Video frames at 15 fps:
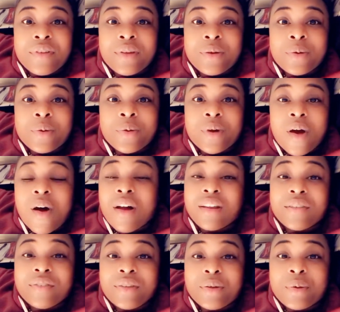you, all
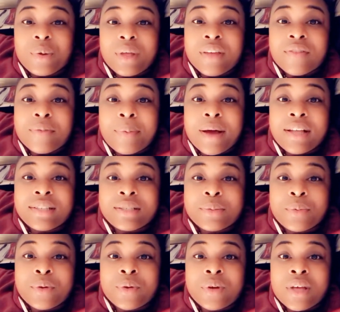of you if
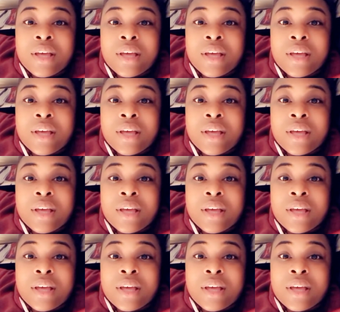possible,